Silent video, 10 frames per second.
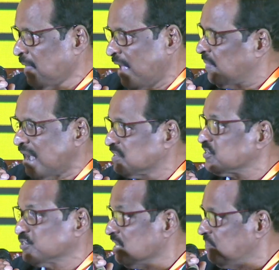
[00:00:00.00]
And that is
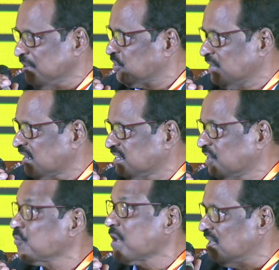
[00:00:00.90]
deeply connected
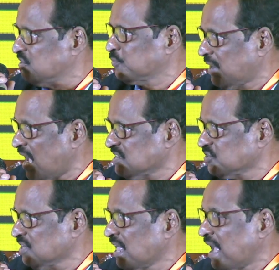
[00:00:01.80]
to Hind Swaraj
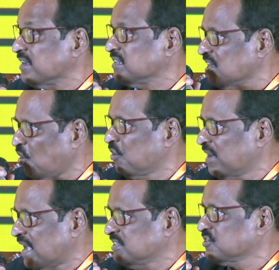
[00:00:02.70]
and
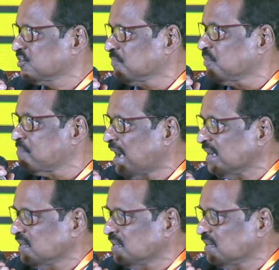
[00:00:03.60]
decolonization of the mind.